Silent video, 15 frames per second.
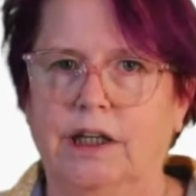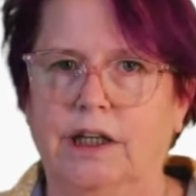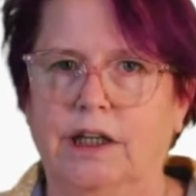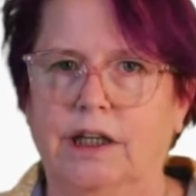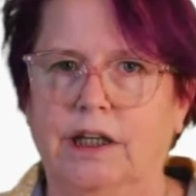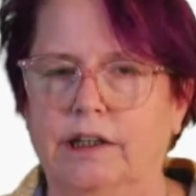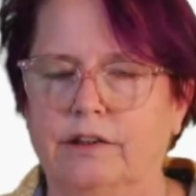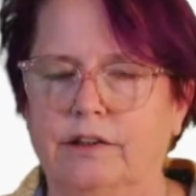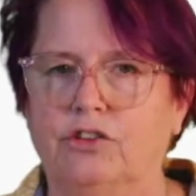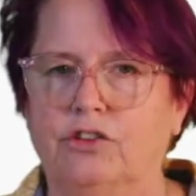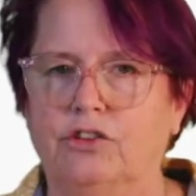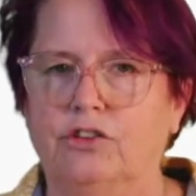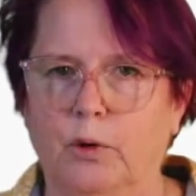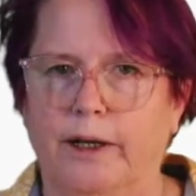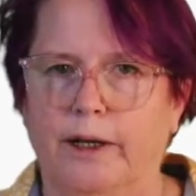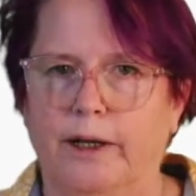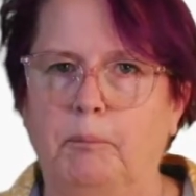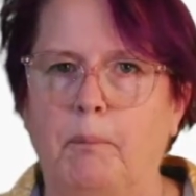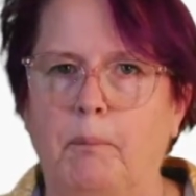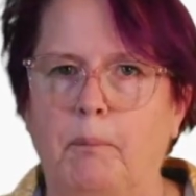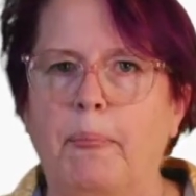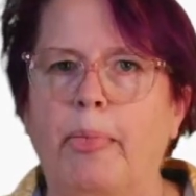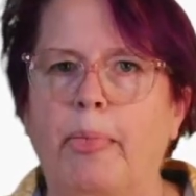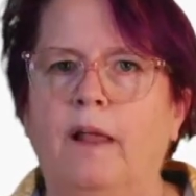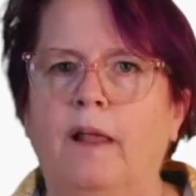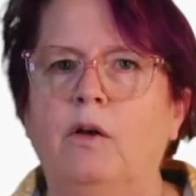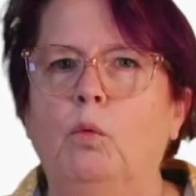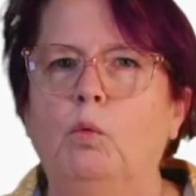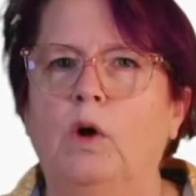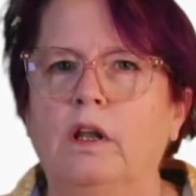in the spring.
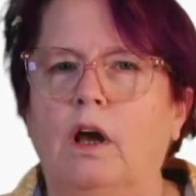Well, a